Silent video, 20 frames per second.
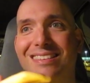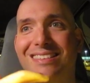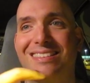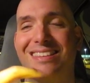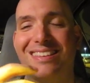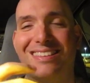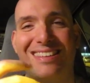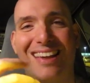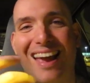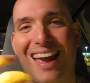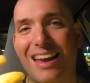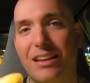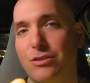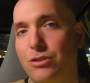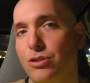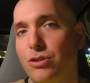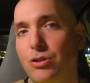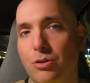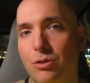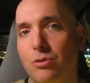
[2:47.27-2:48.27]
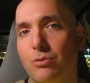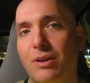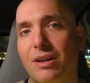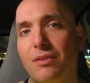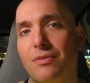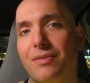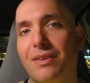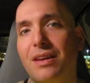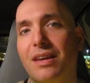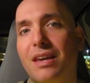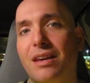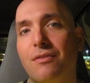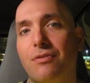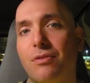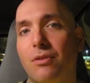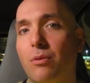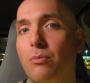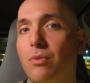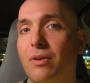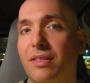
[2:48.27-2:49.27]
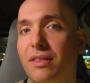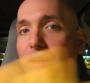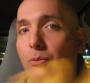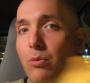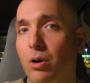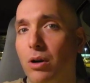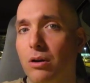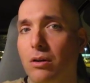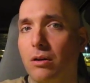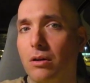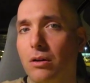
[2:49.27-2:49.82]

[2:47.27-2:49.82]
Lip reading: detach your way of thinking from what they were.